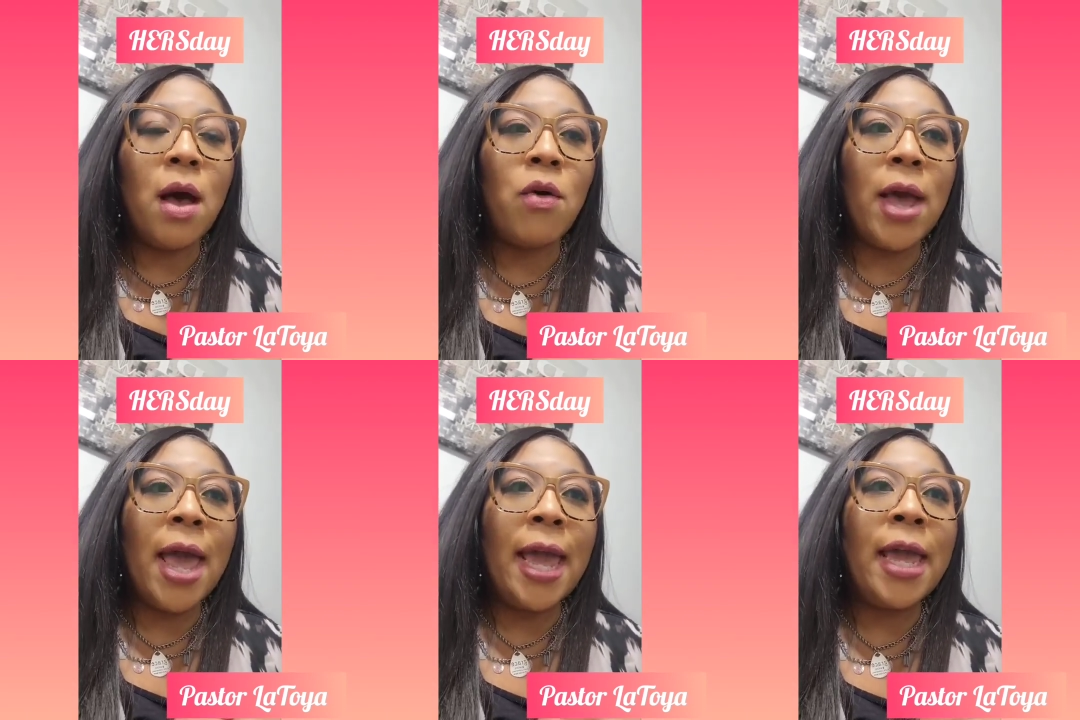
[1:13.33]

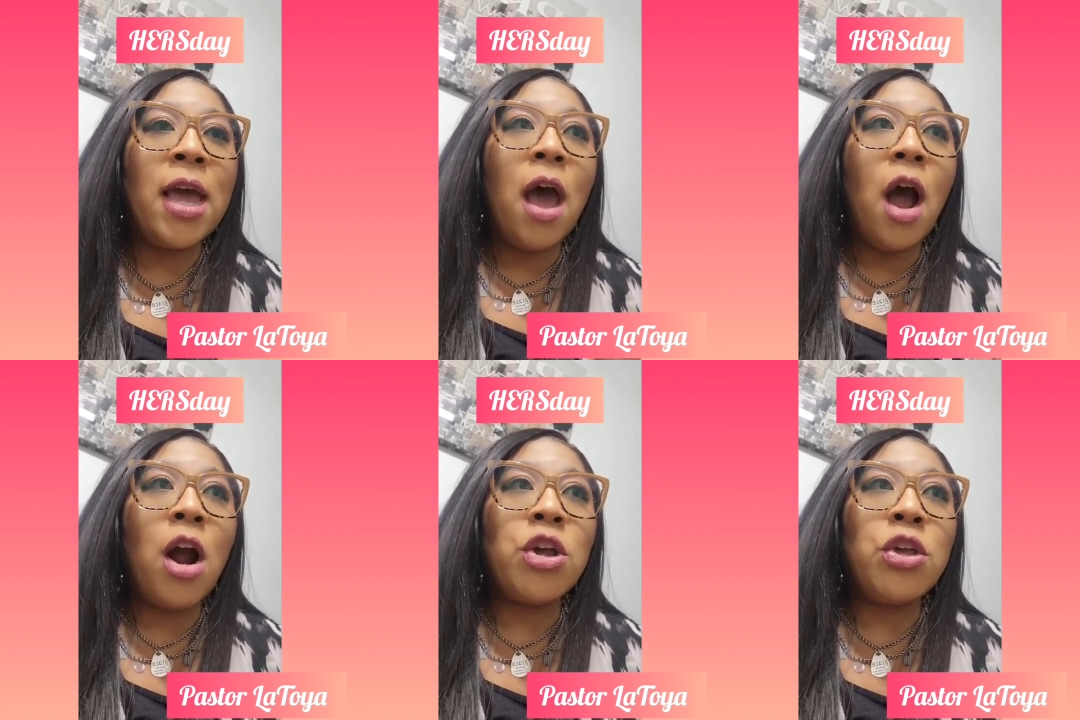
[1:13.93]
Okay.
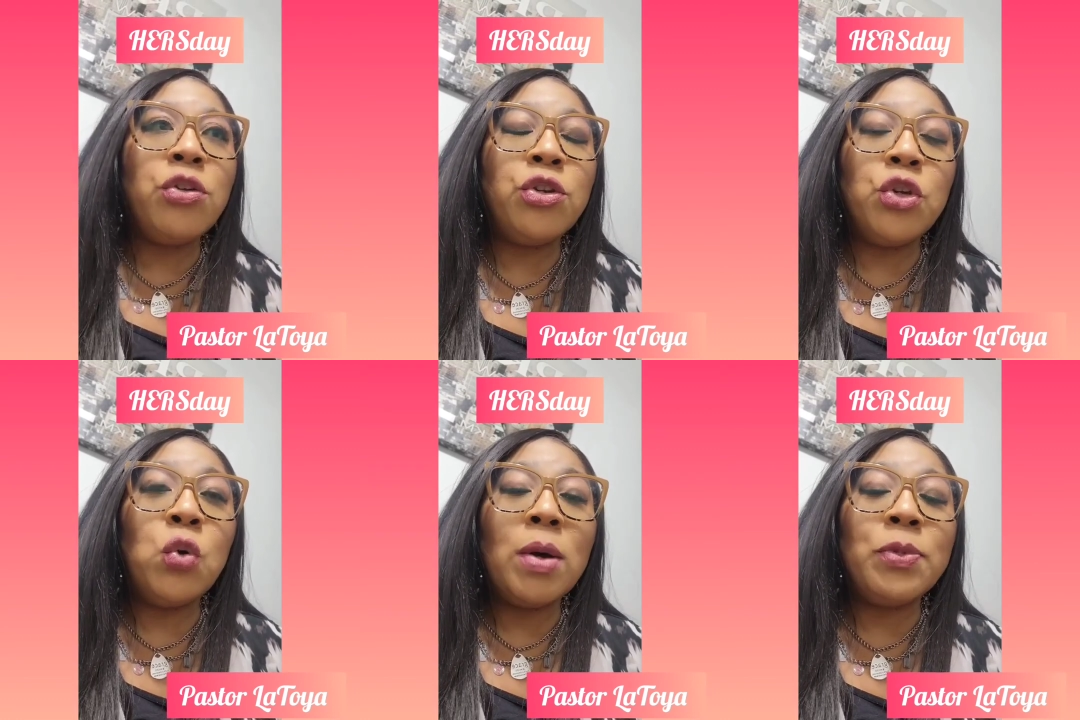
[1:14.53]
Do
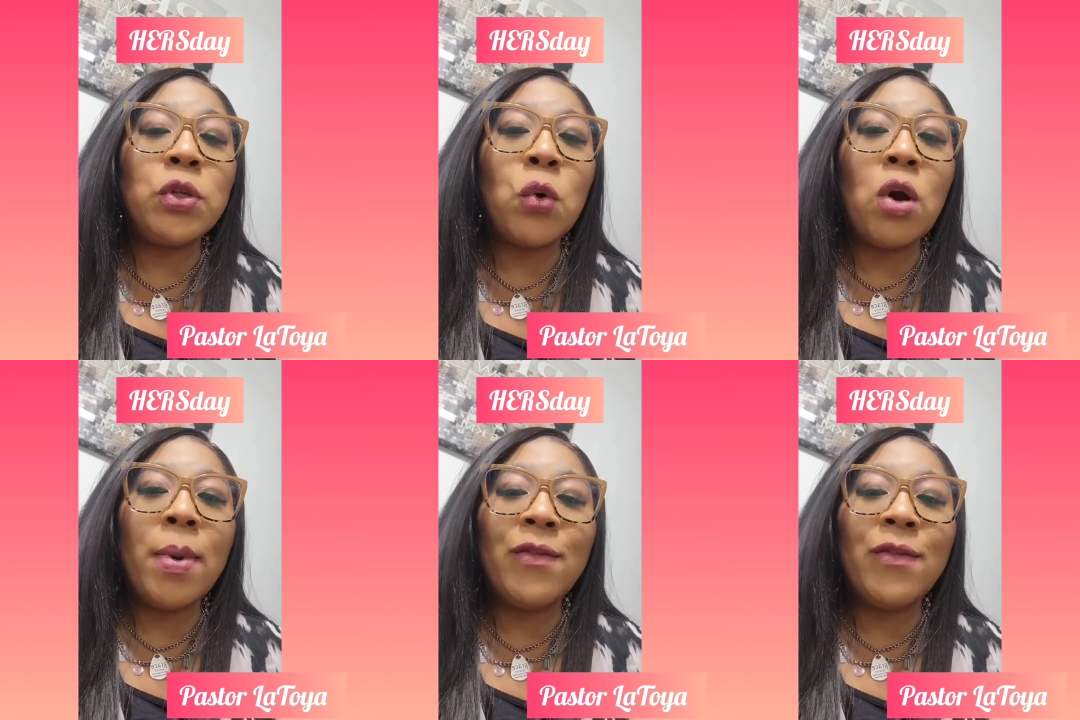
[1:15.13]
you absorb